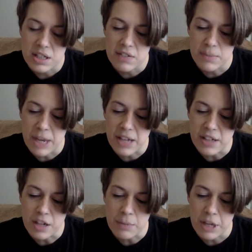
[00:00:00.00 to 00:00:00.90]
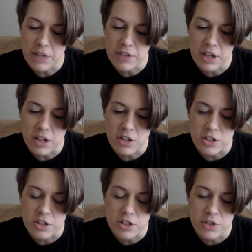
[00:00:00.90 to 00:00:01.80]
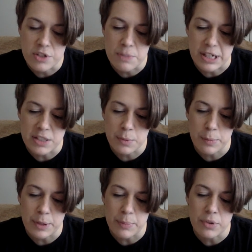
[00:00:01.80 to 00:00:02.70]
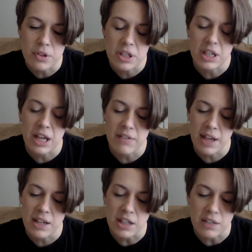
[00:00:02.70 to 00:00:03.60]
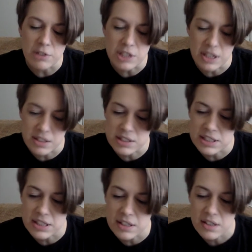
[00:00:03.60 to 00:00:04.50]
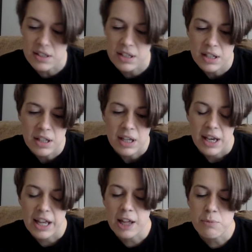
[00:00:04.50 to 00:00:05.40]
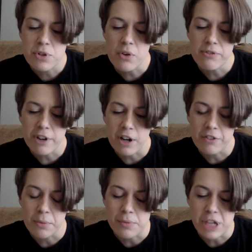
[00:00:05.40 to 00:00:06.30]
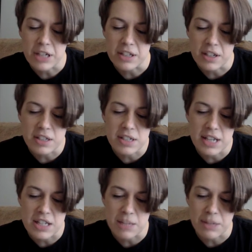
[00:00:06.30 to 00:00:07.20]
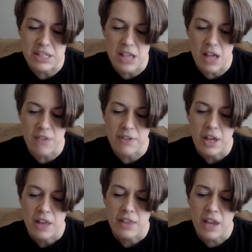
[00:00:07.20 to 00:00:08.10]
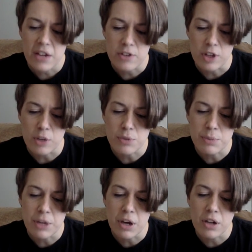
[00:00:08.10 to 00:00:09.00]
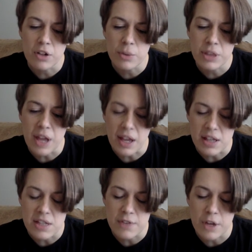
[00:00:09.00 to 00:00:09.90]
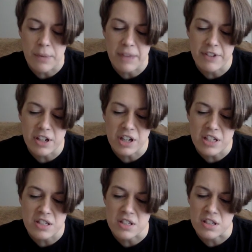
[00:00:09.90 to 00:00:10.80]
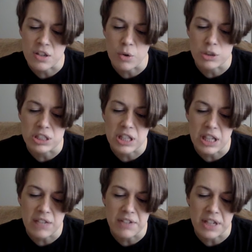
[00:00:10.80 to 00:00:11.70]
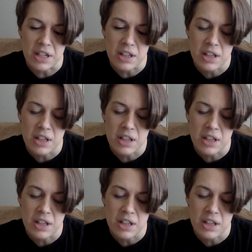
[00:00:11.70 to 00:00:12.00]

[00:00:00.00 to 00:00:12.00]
given by a young man of character to respectable people, can have any evil tendency. And I am so far from objecting to dancing myself, that I shall hope to be honoured with the hands of all my fair cousins in the course of the evening.